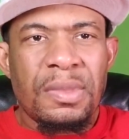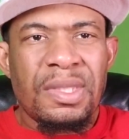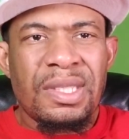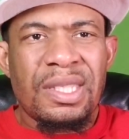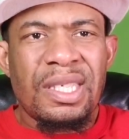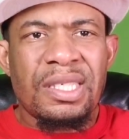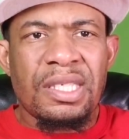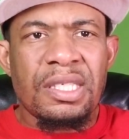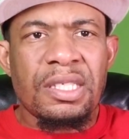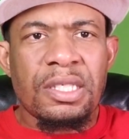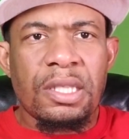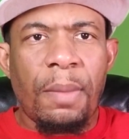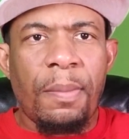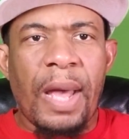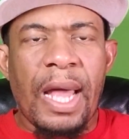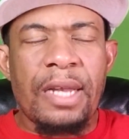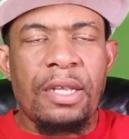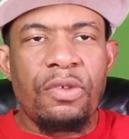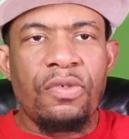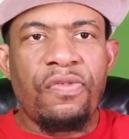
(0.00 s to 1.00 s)
This is
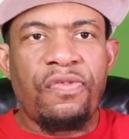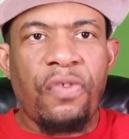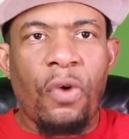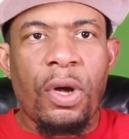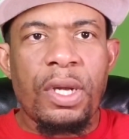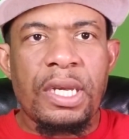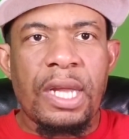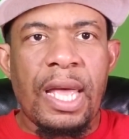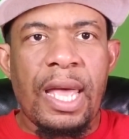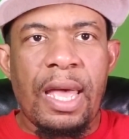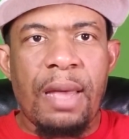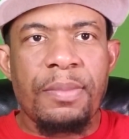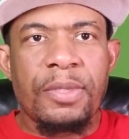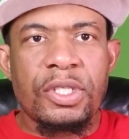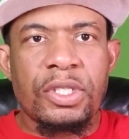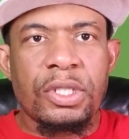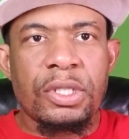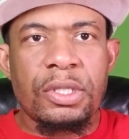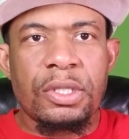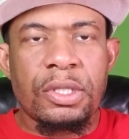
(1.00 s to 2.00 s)
somebody you fought in the
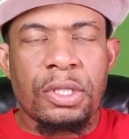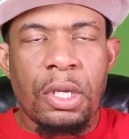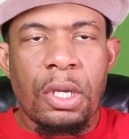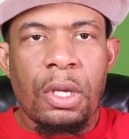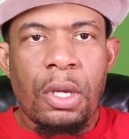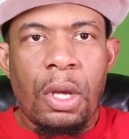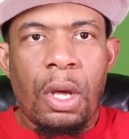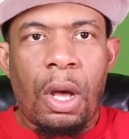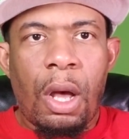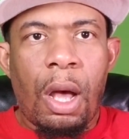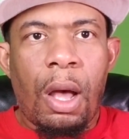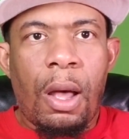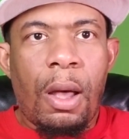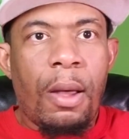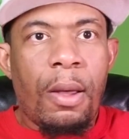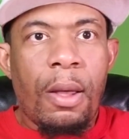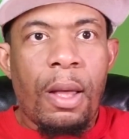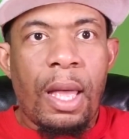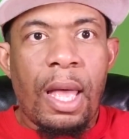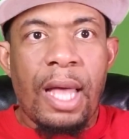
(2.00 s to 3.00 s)
amateurs
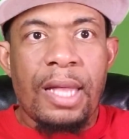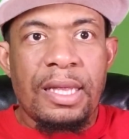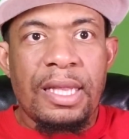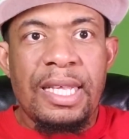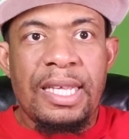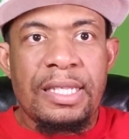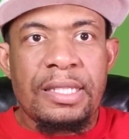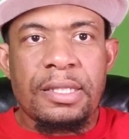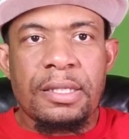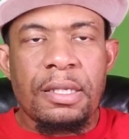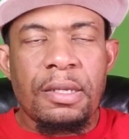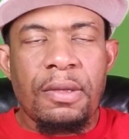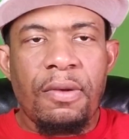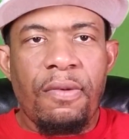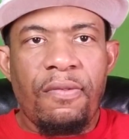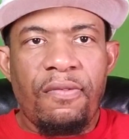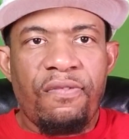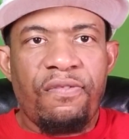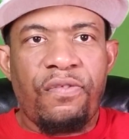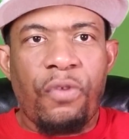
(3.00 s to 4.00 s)
at least
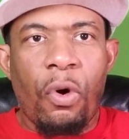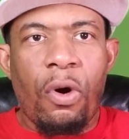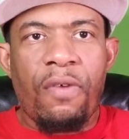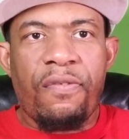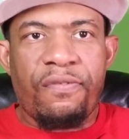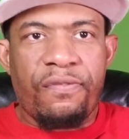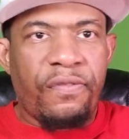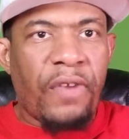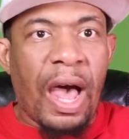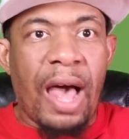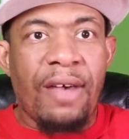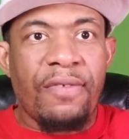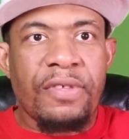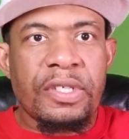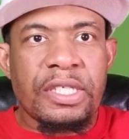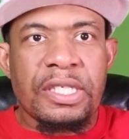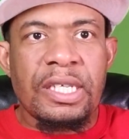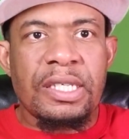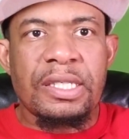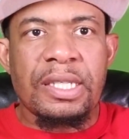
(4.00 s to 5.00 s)
4, 5,
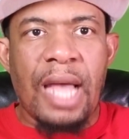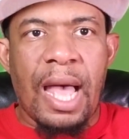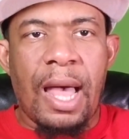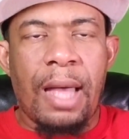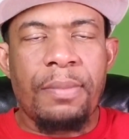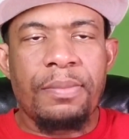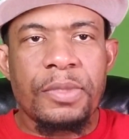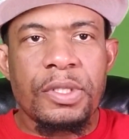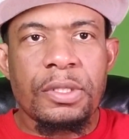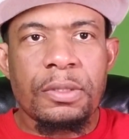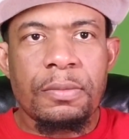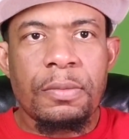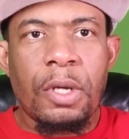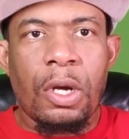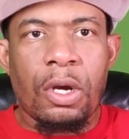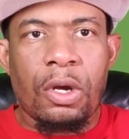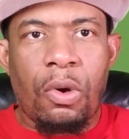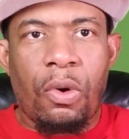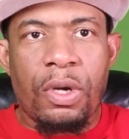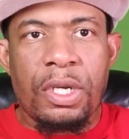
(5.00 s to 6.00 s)
6 times,
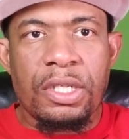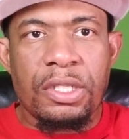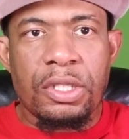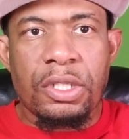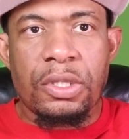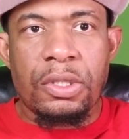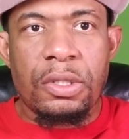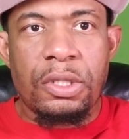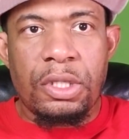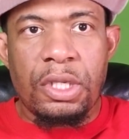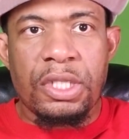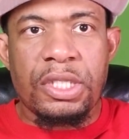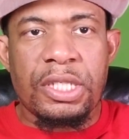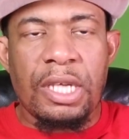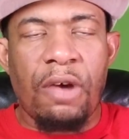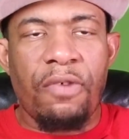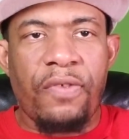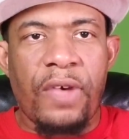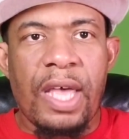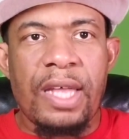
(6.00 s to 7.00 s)
according to
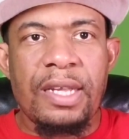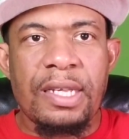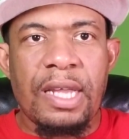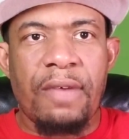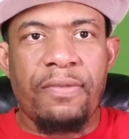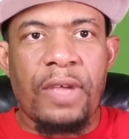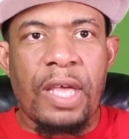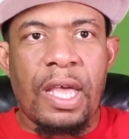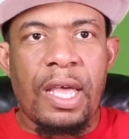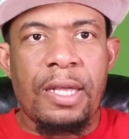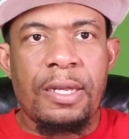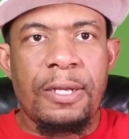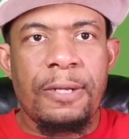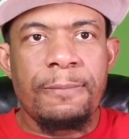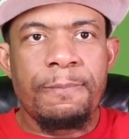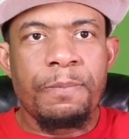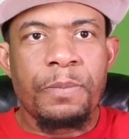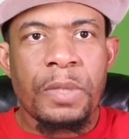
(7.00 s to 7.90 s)
yourself and Devin Haney.